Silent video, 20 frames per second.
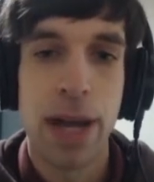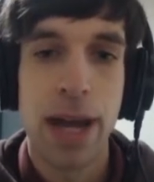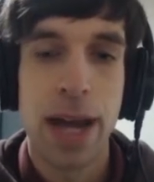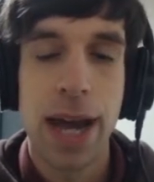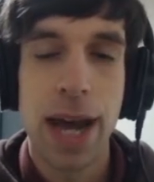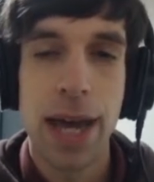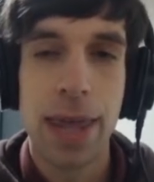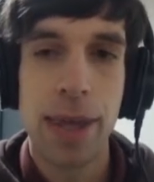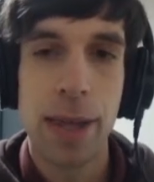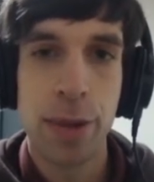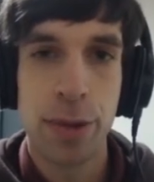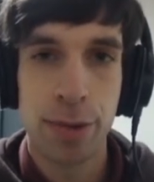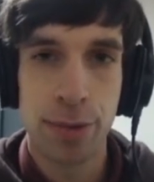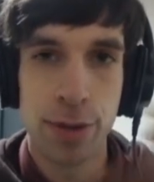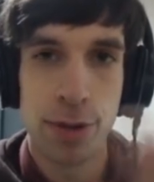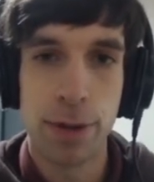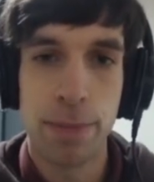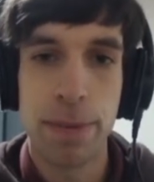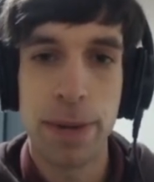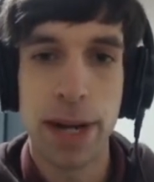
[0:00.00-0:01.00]
and then
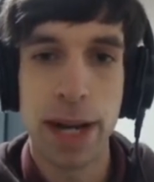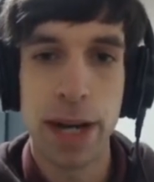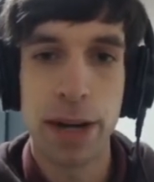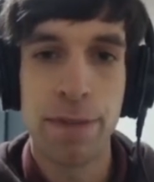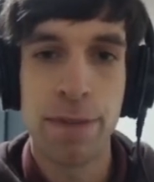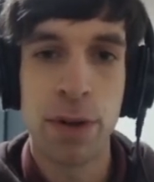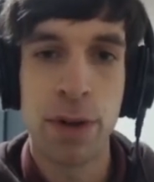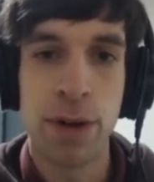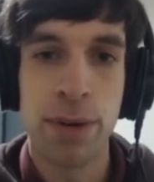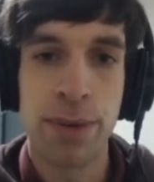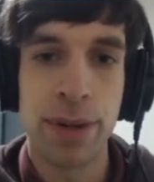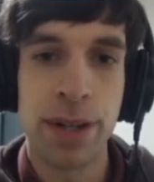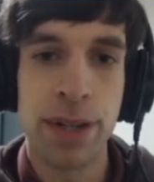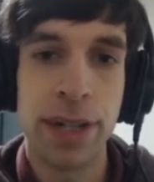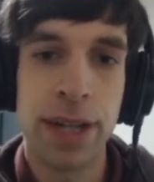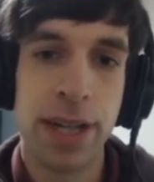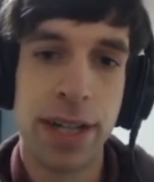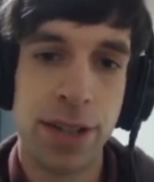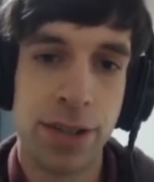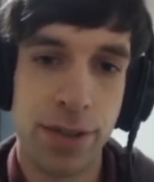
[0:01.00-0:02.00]
throw the banana forward
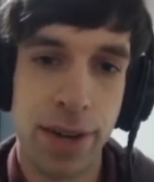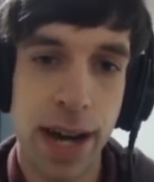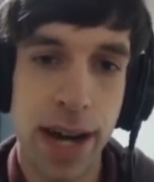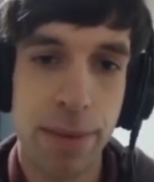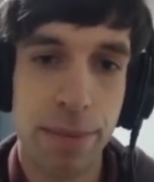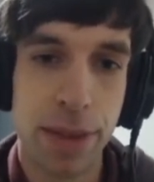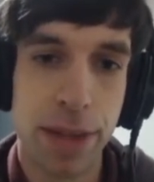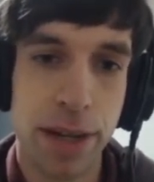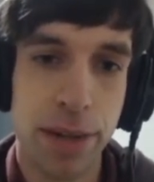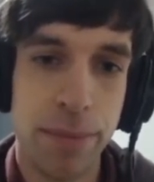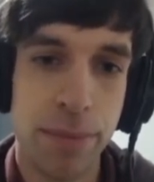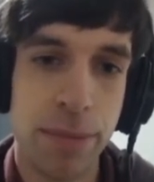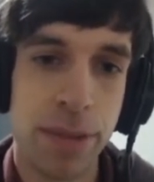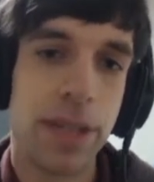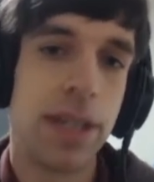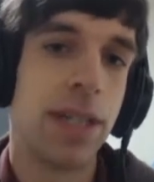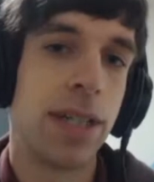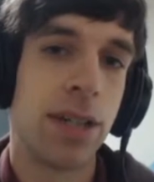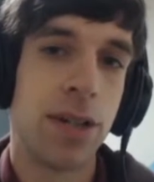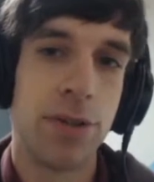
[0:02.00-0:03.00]
and grab them
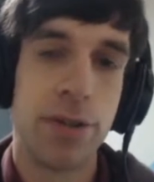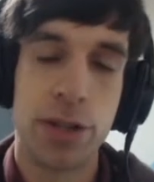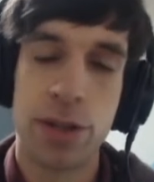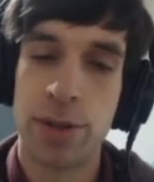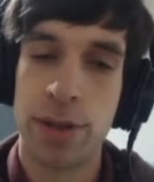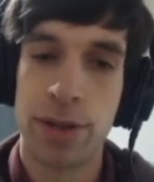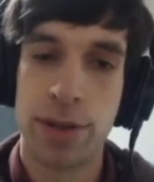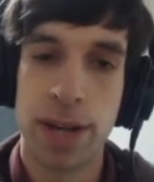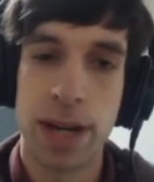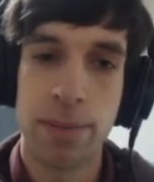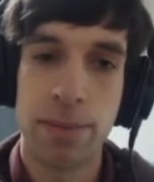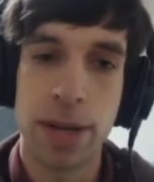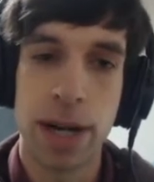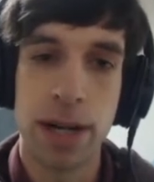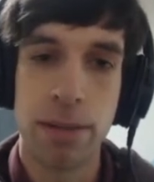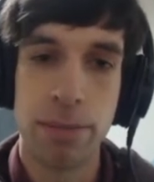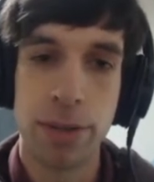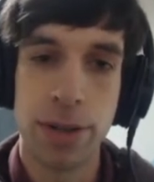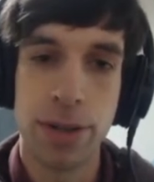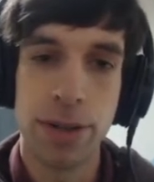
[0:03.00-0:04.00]
and go into a grab
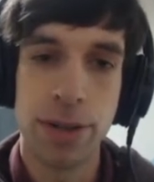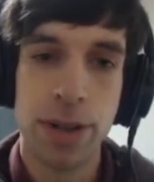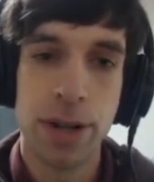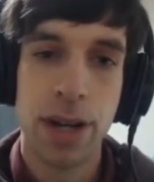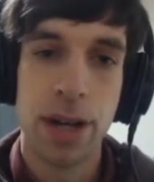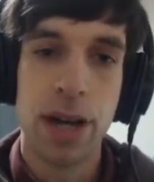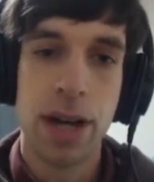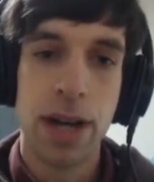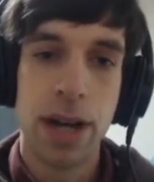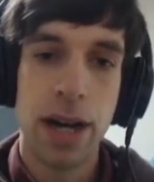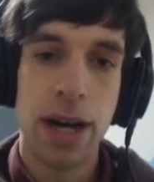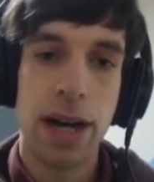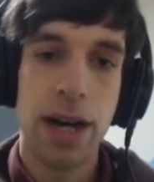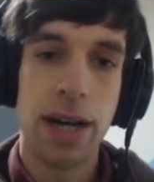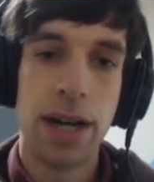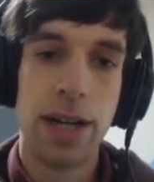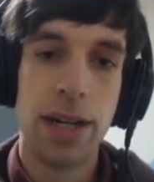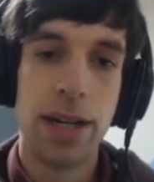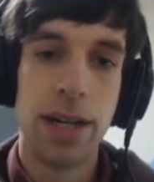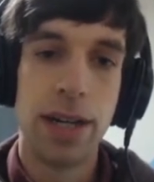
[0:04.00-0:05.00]
combo.
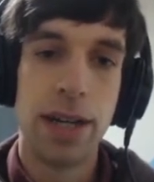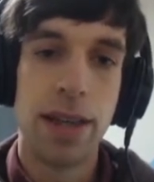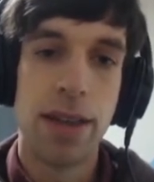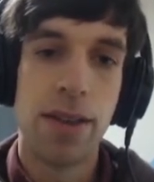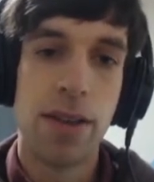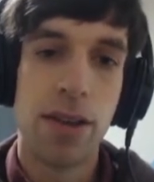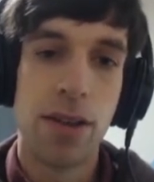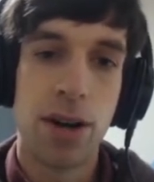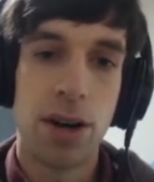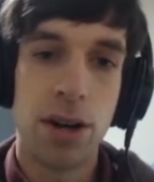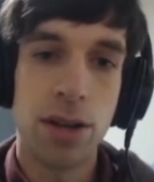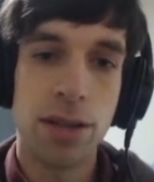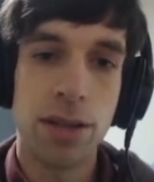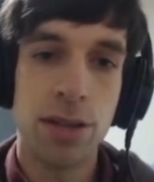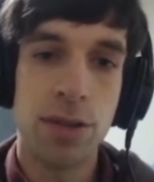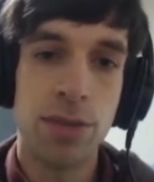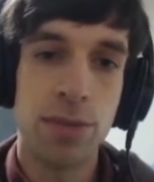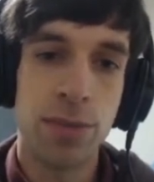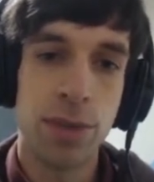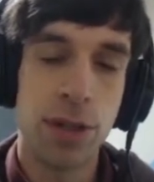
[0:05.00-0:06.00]

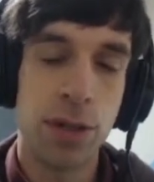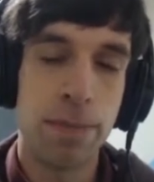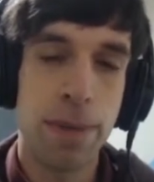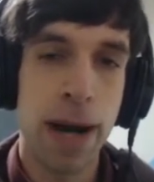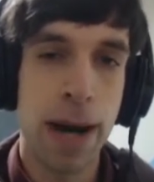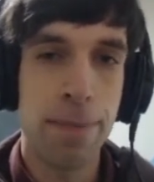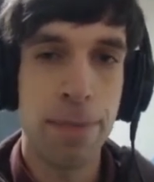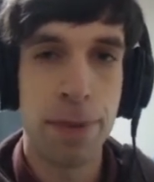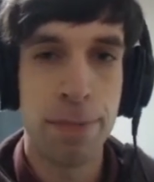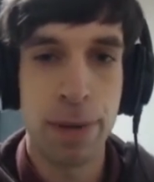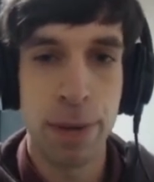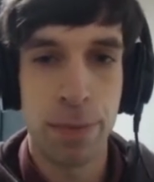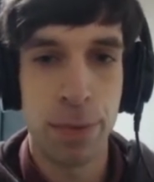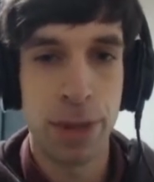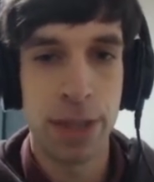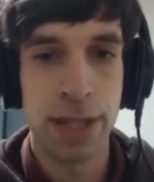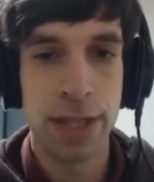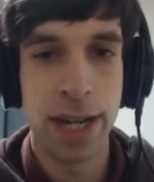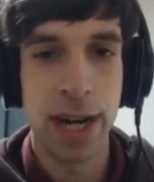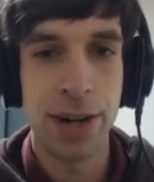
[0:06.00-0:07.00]
Also, when you pop them up
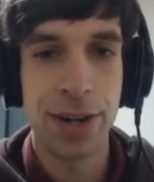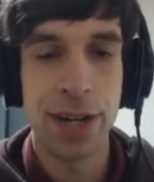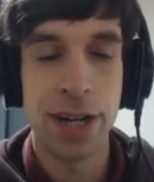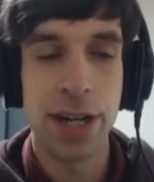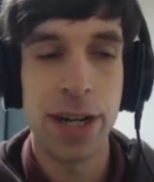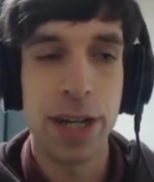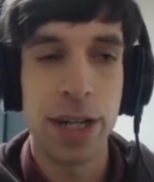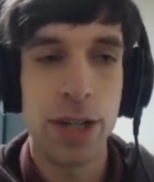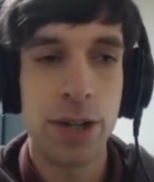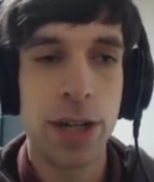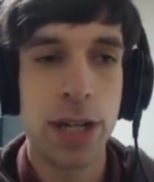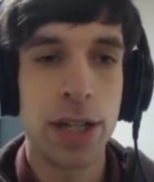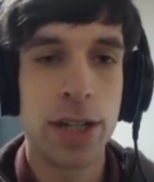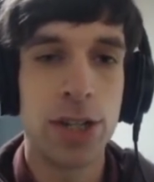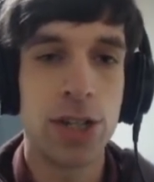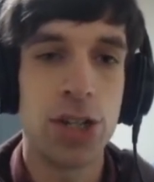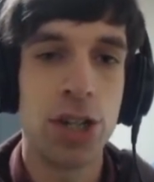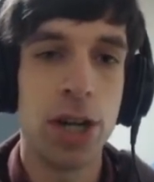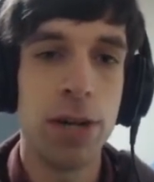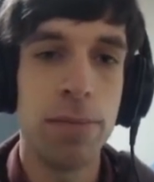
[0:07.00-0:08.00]
with a down air, you can
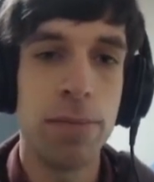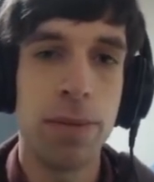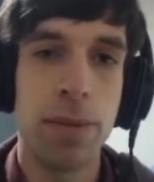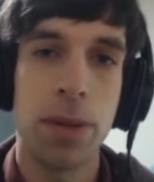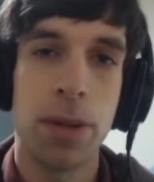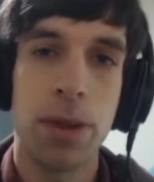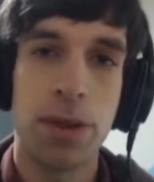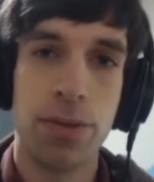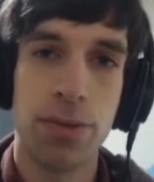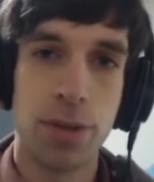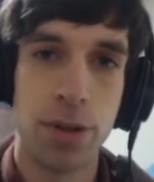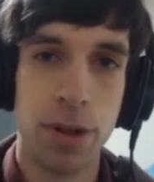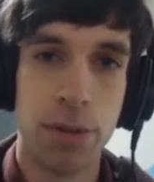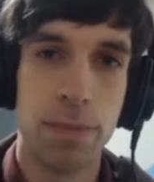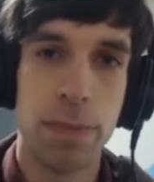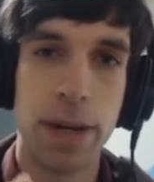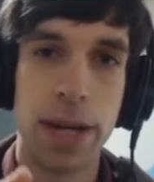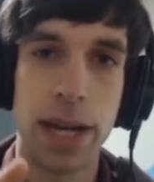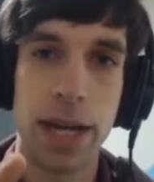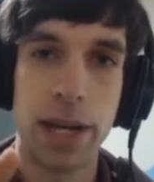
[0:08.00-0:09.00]
jump, throw the
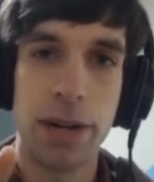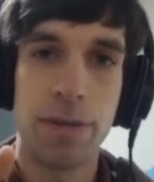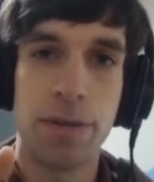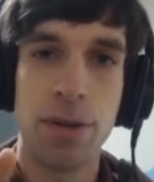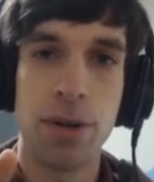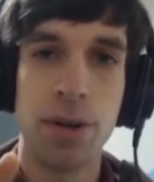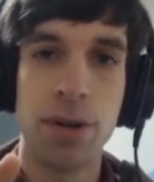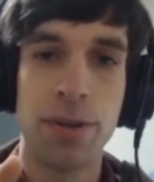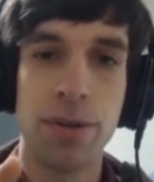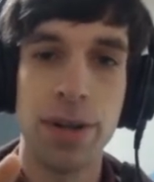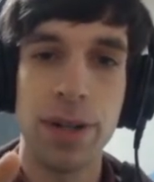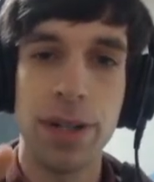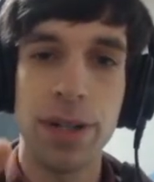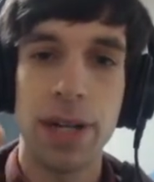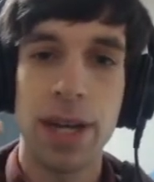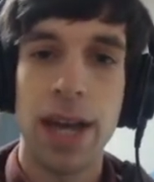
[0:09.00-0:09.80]
banana forward,